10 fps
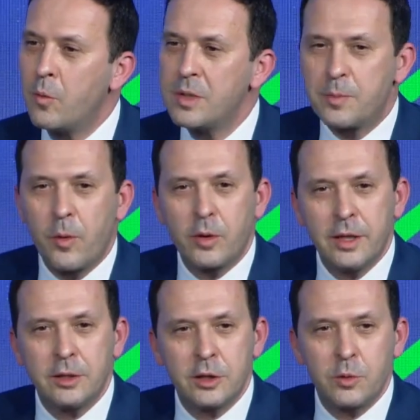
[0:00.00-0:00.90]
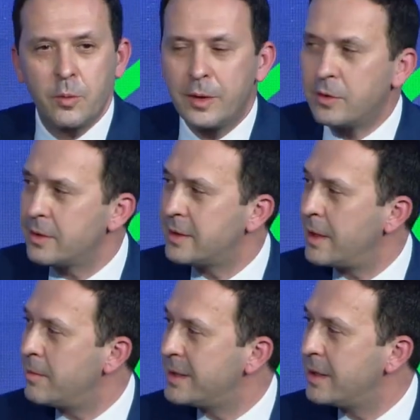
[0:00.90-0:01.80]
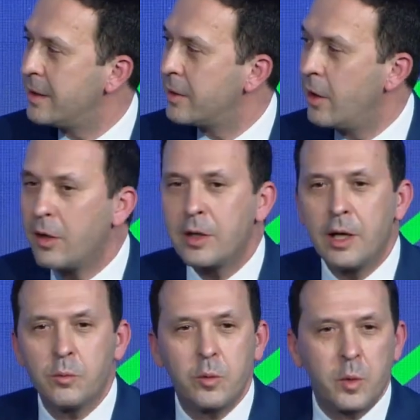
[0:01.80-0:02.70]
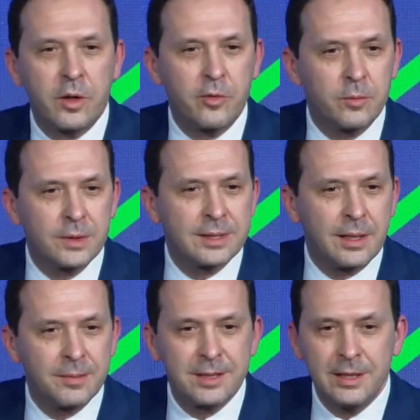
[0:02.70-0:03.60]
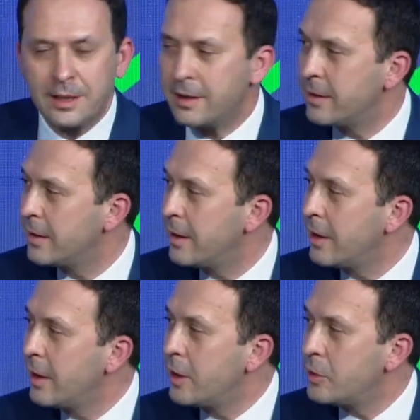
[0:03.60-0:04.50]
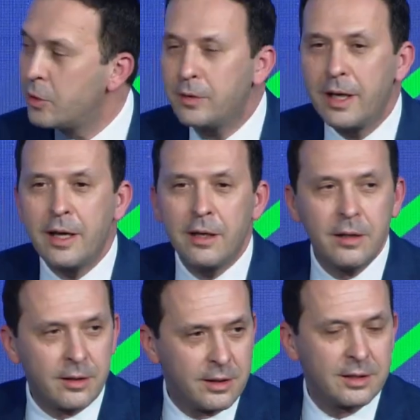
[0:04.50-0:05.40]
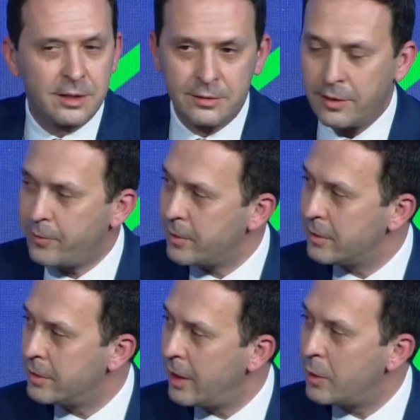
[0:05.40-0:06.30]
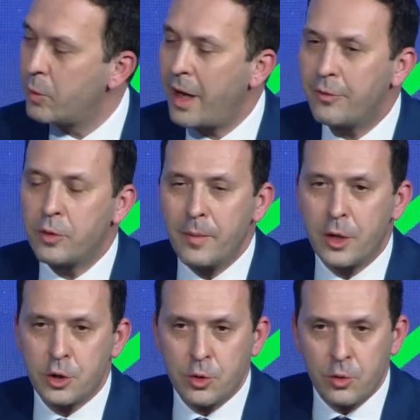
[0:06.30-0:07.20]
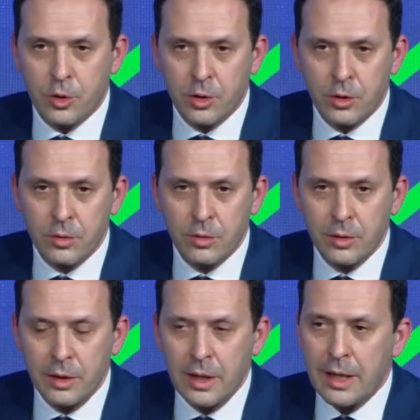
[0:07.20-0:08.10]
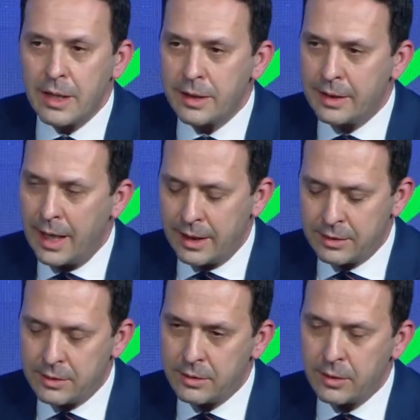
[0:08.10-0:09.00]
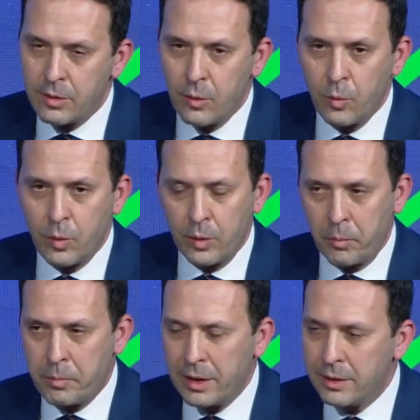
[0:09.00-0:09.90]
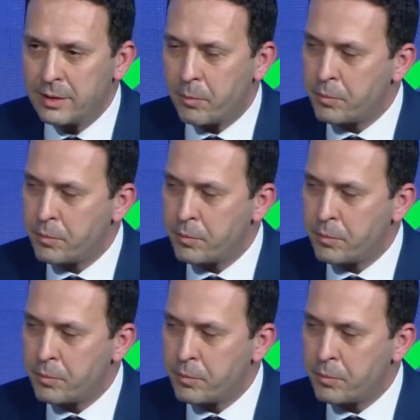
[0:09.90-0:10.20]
we spoke Yiddish, we went to the same synagogue, and we were from the same city. Today things are different, And we have to make sure that we'll build the